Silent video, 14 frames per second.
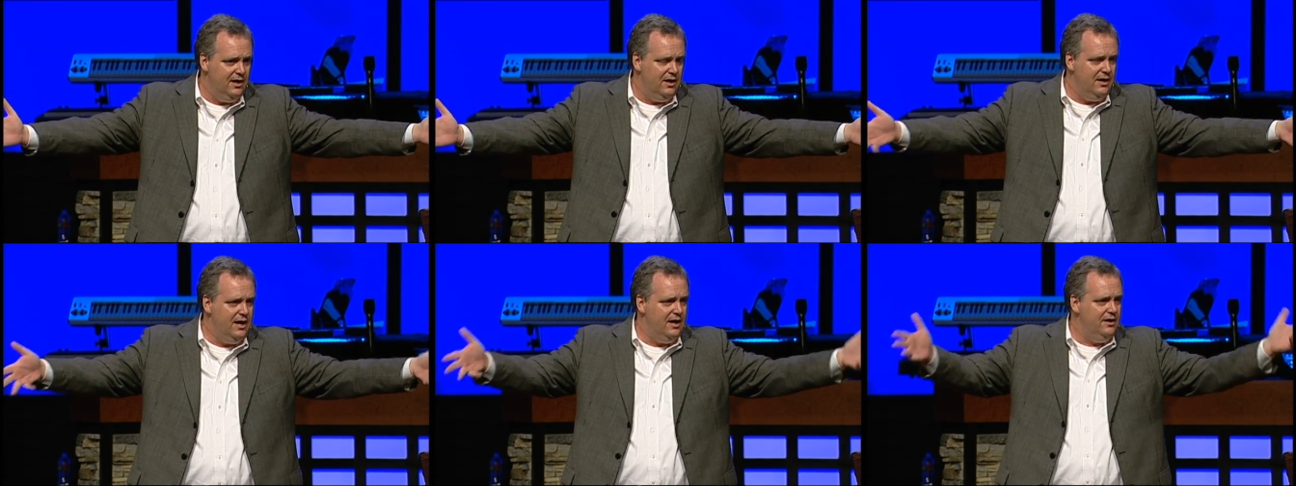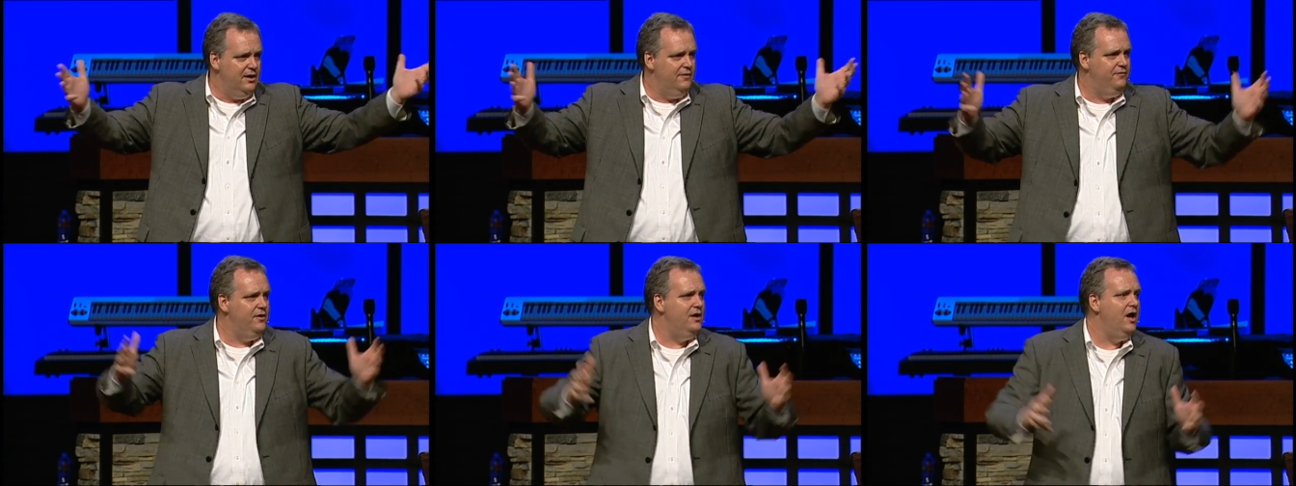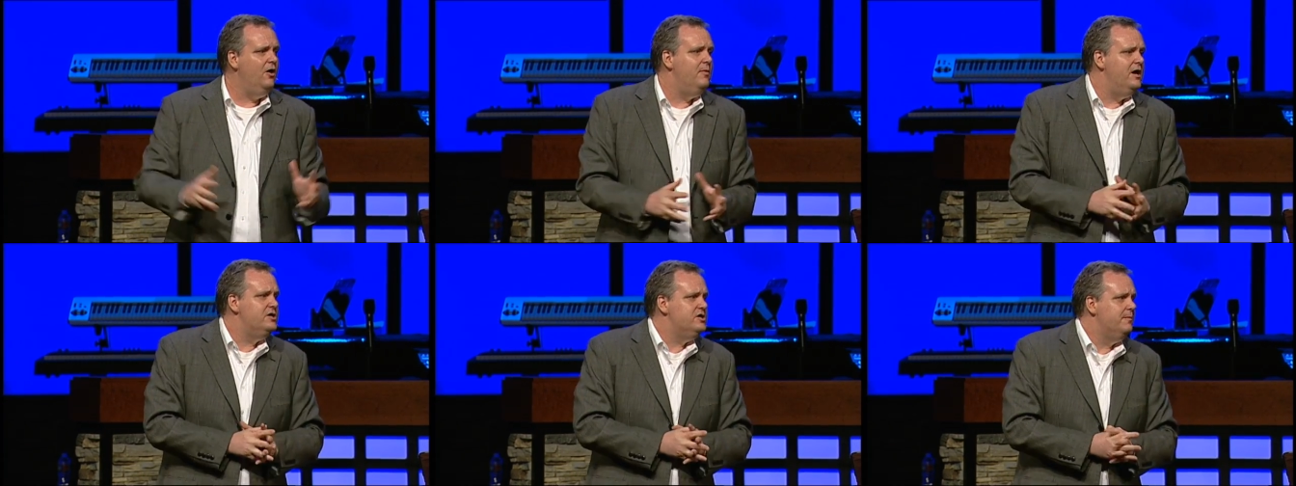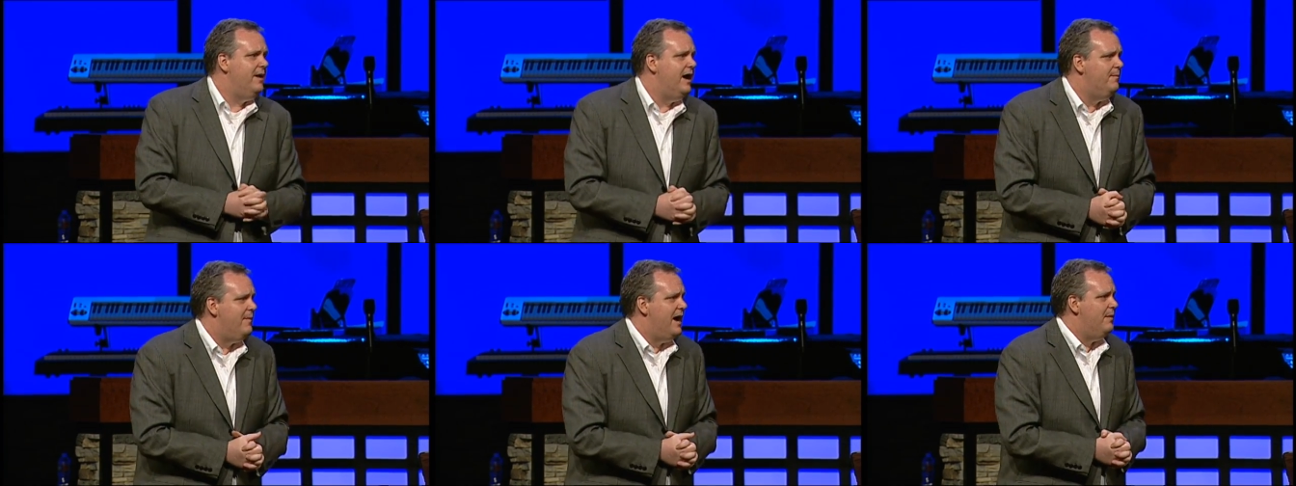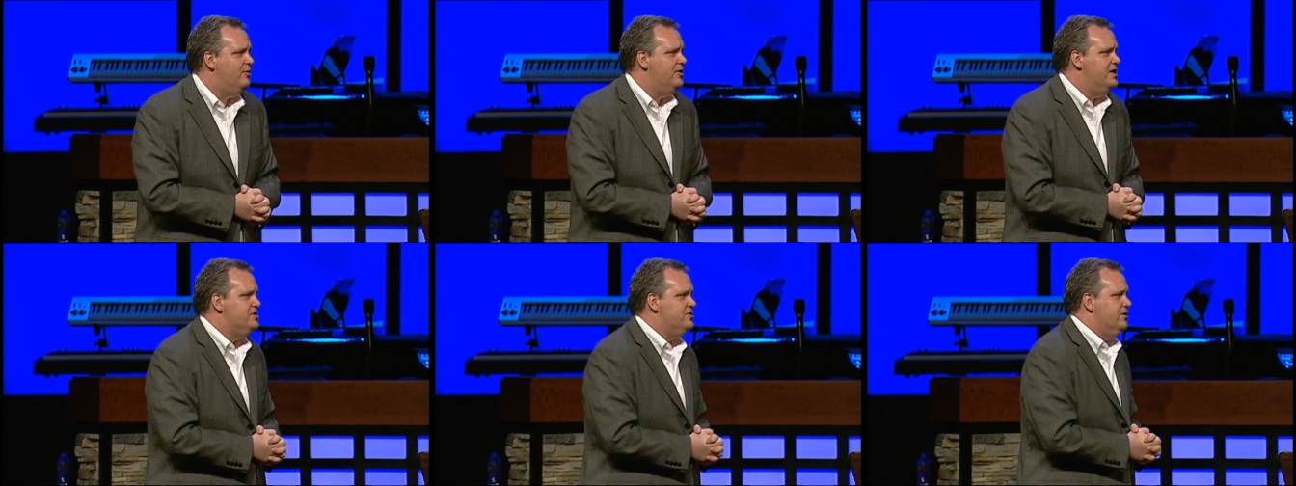Now, if you know much about Bible
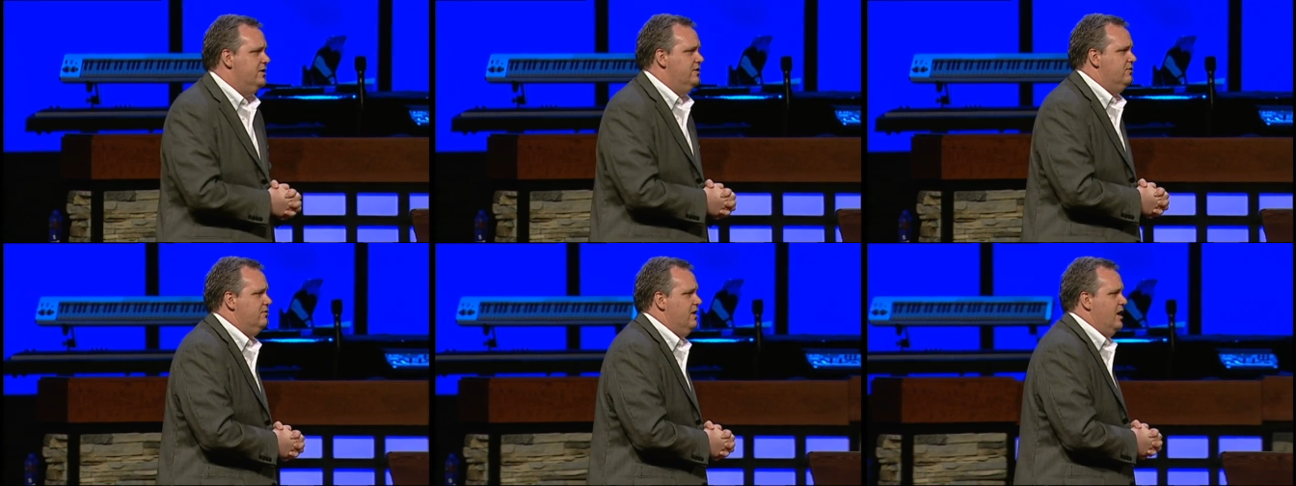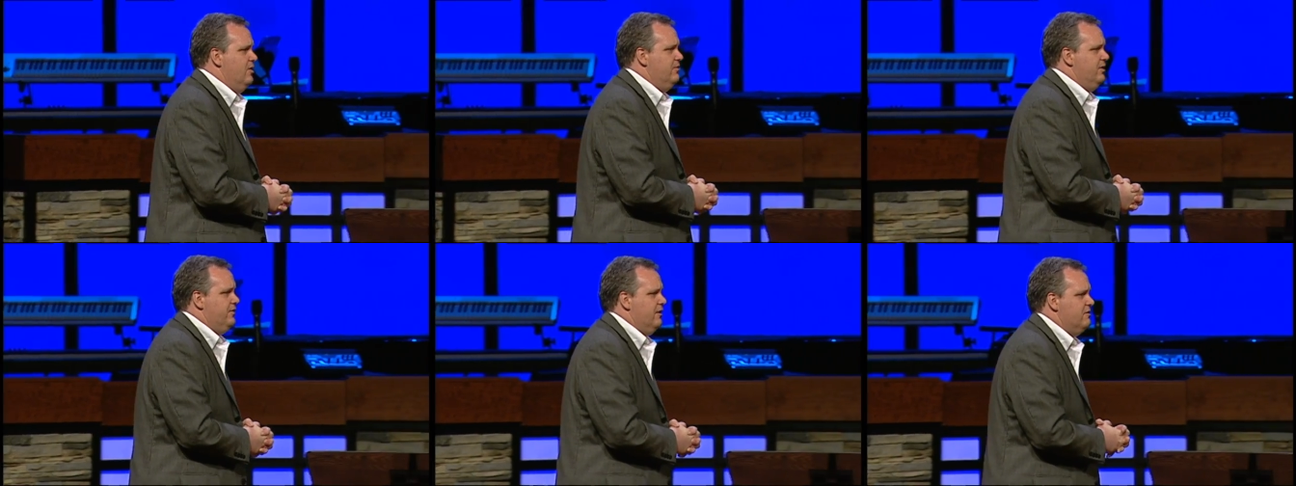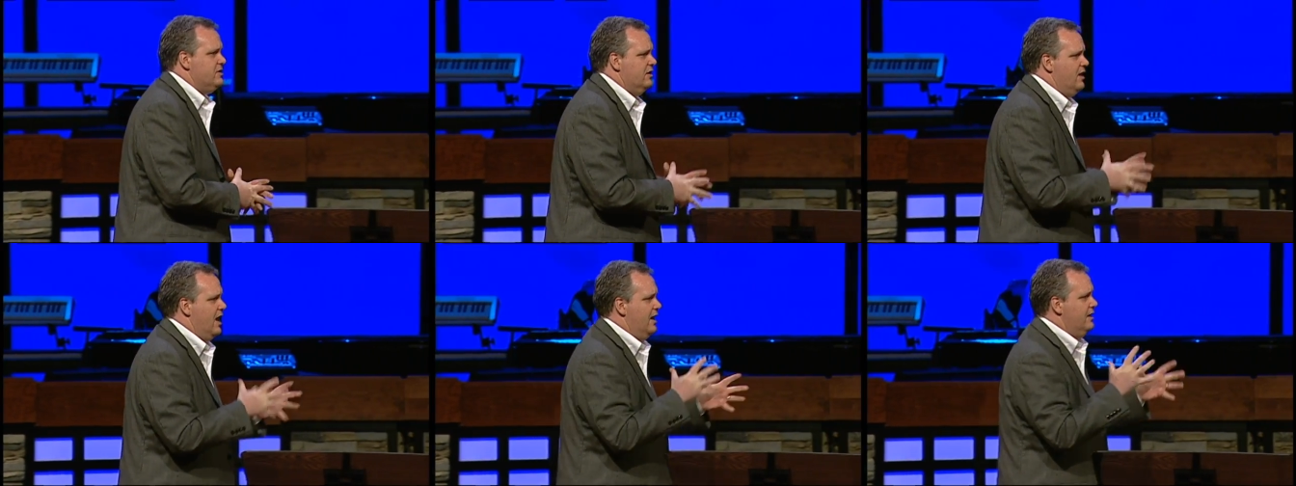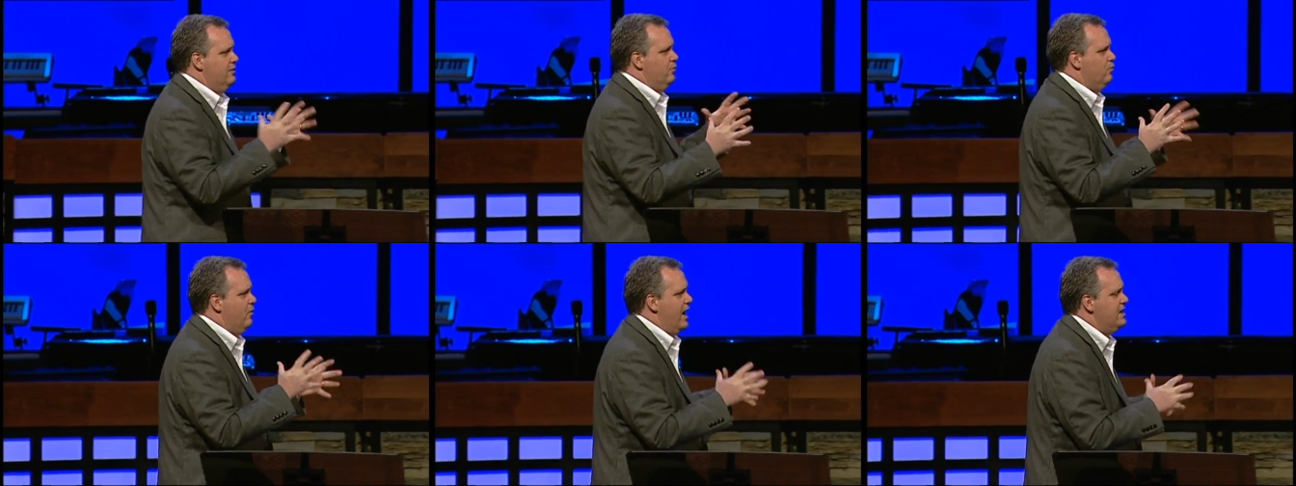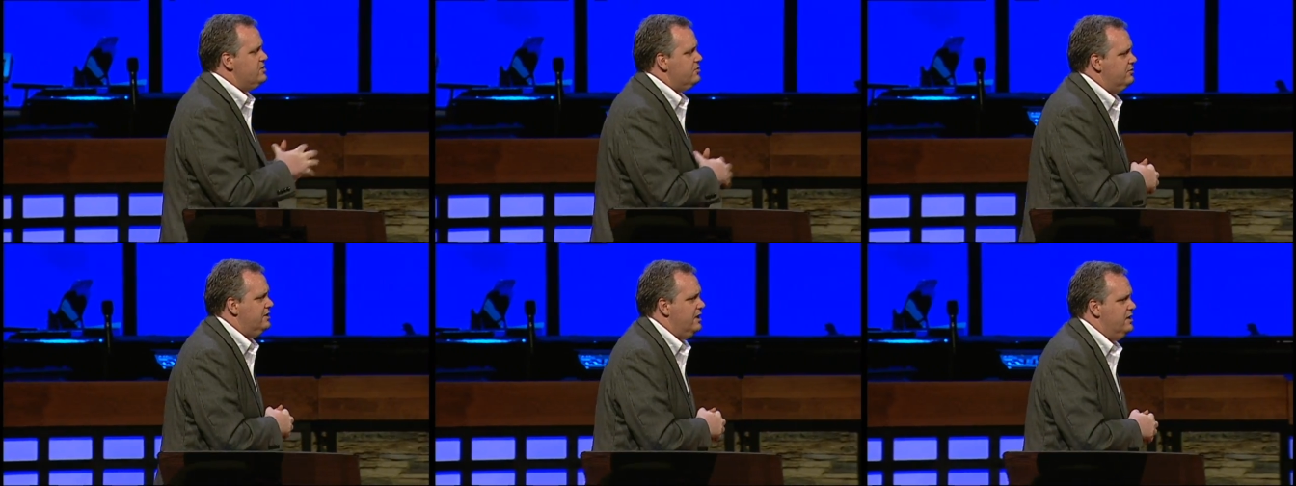history, you'll know that there's a lot of
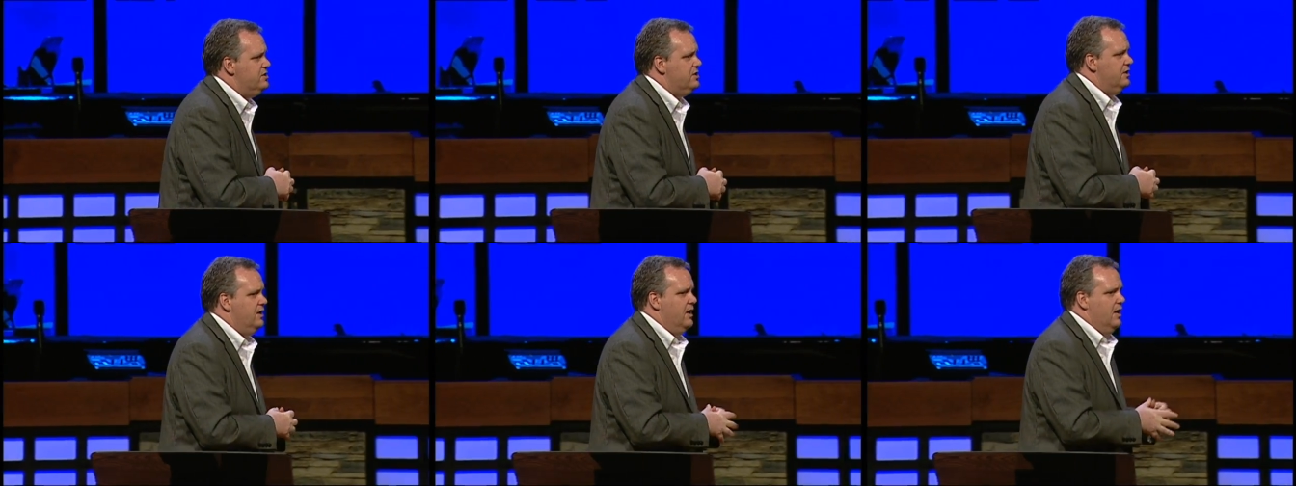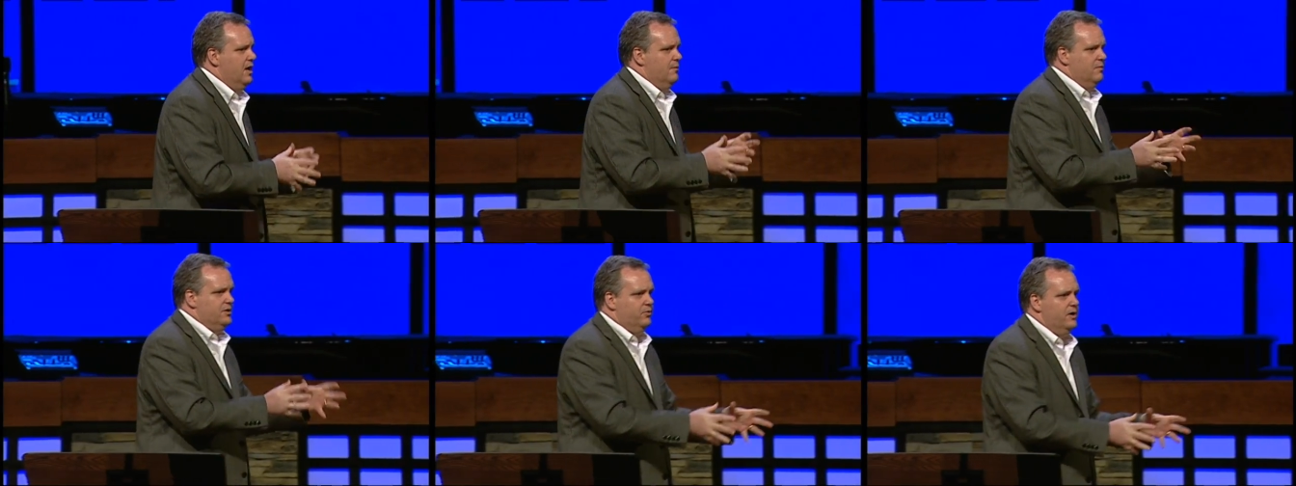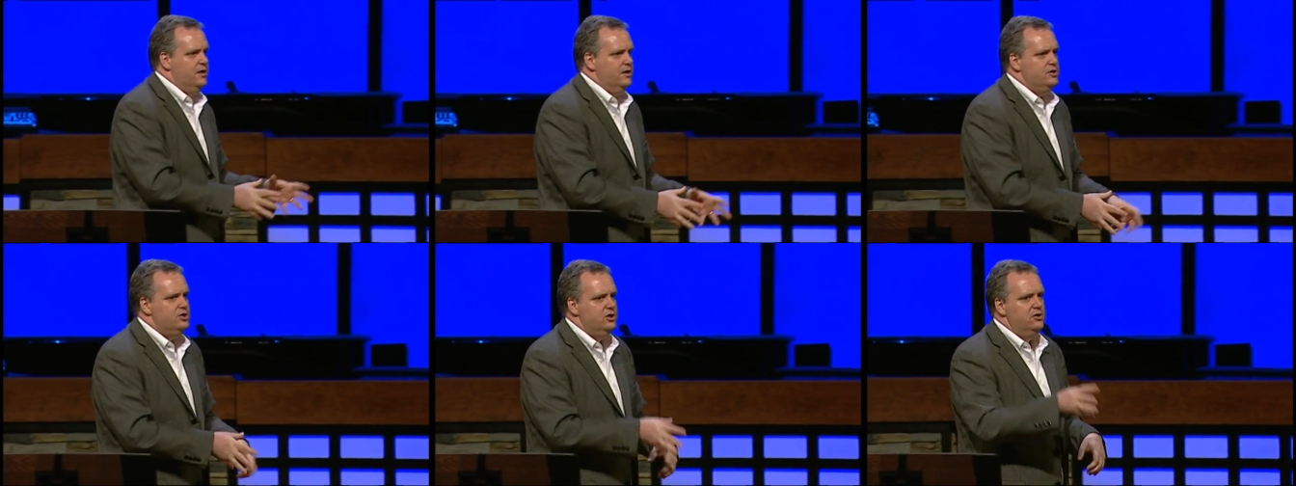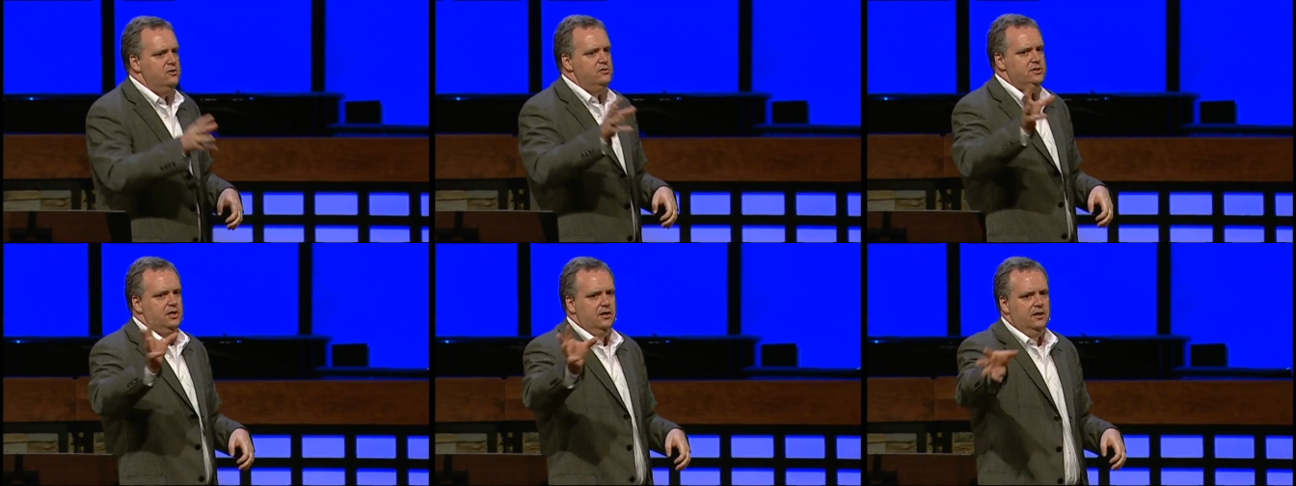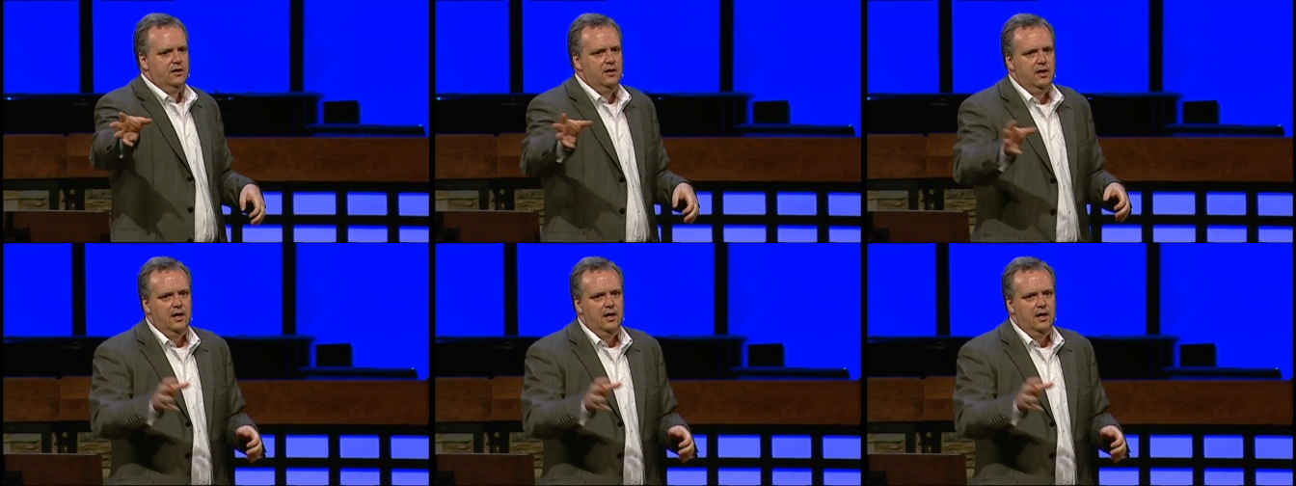racial tension between the Jews and the,